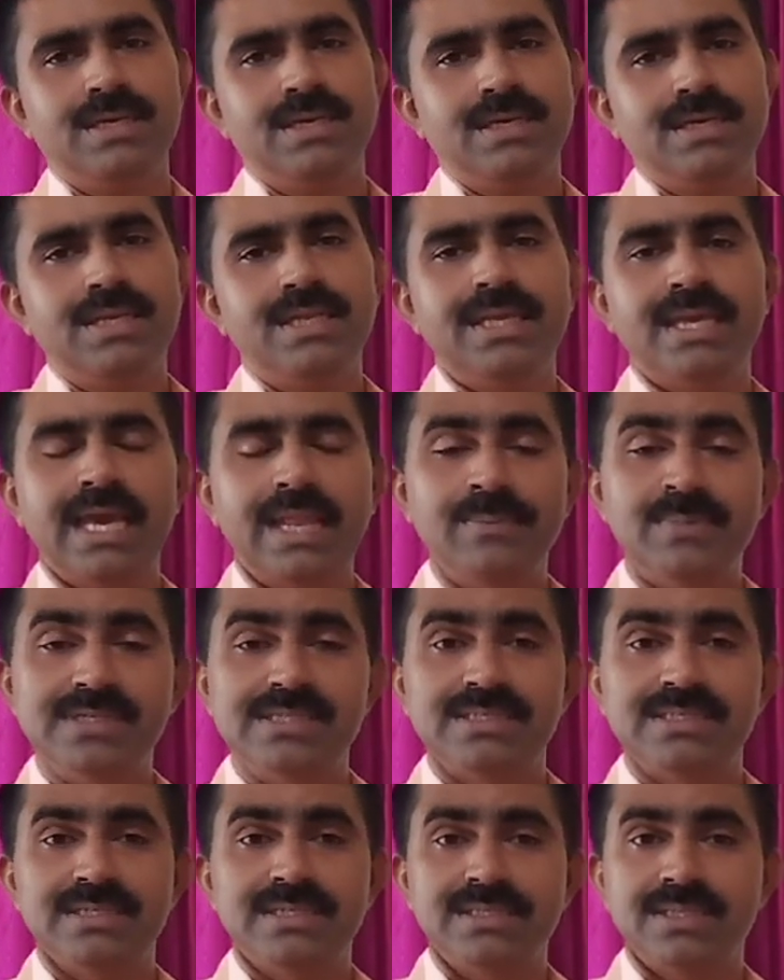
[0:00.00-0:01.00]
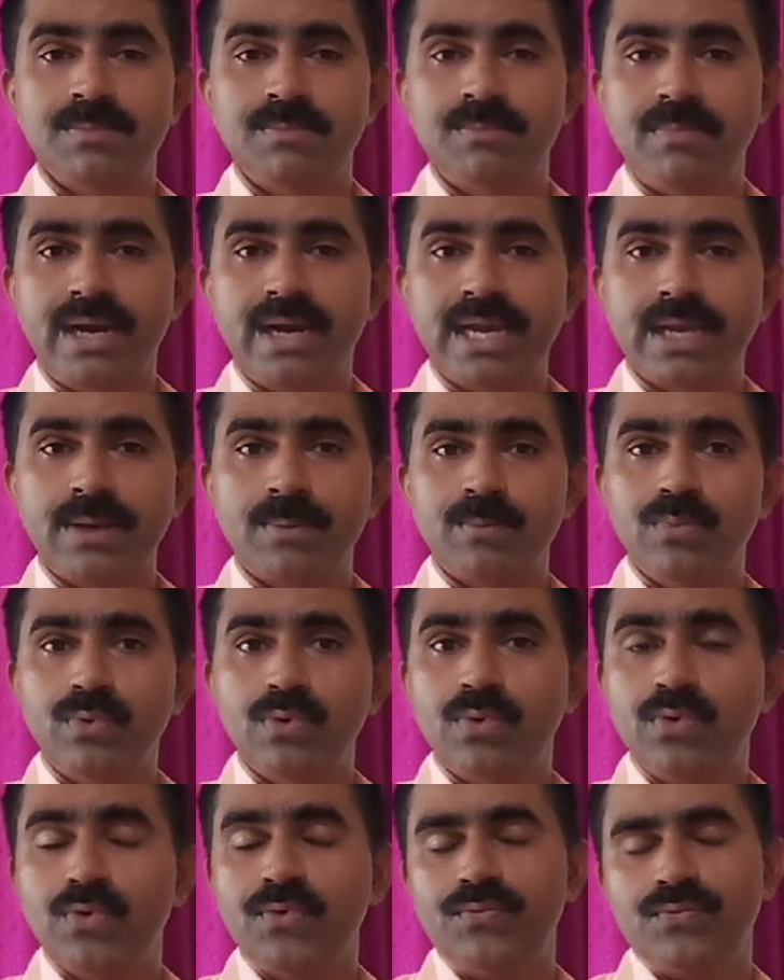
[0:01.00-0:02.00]
It can be said the backbone
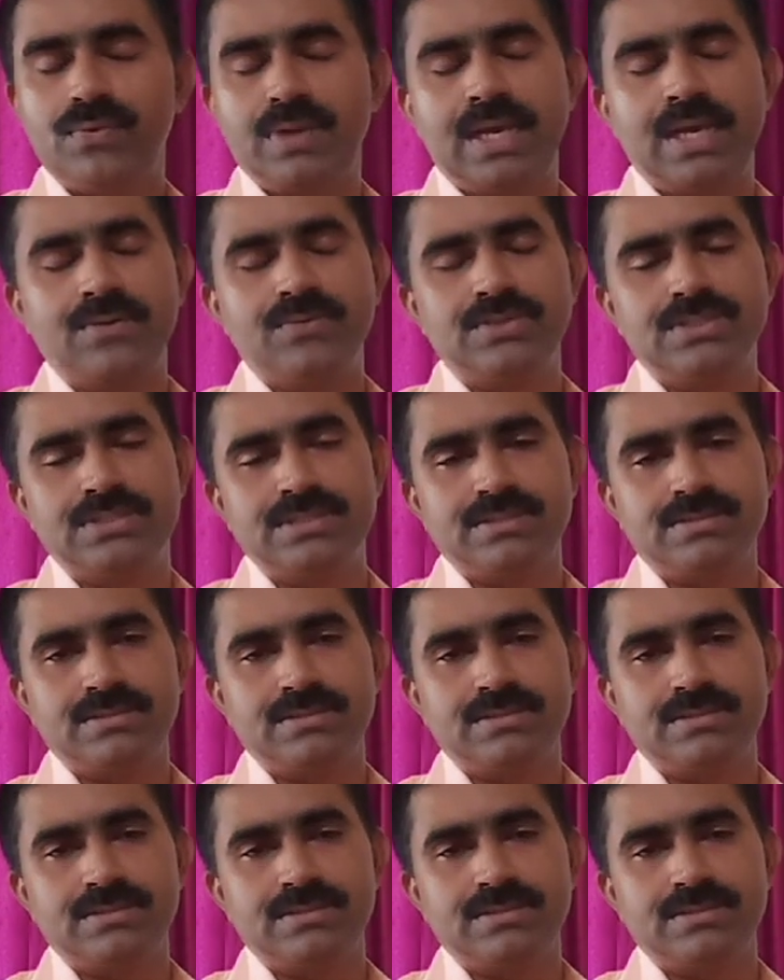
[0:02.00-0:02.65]
of language.